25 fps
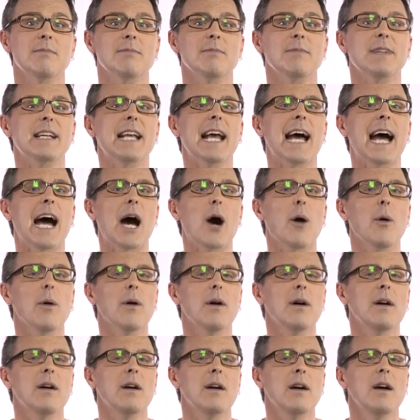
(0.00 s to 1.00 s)
Now,
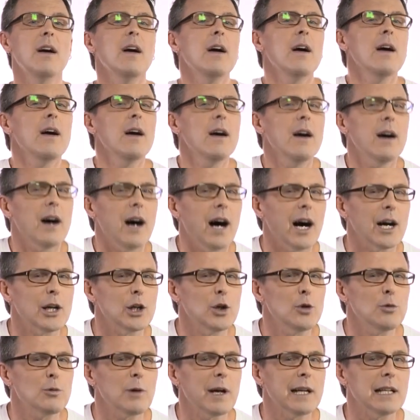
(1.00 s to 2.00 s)
are
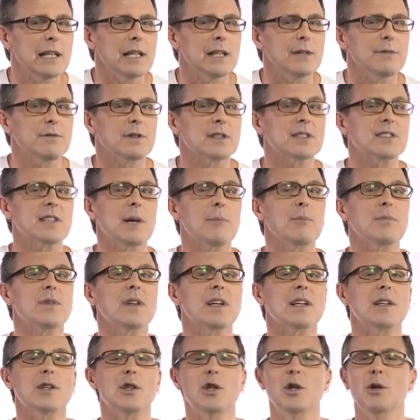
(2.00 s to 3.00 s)
you ready for
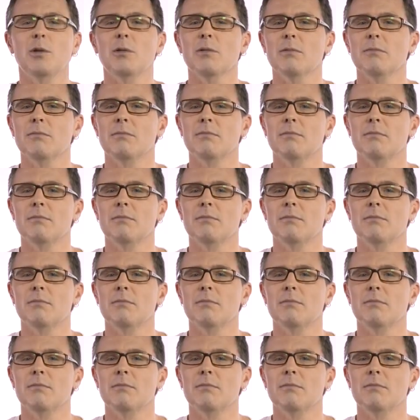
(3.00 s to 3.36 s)
something new?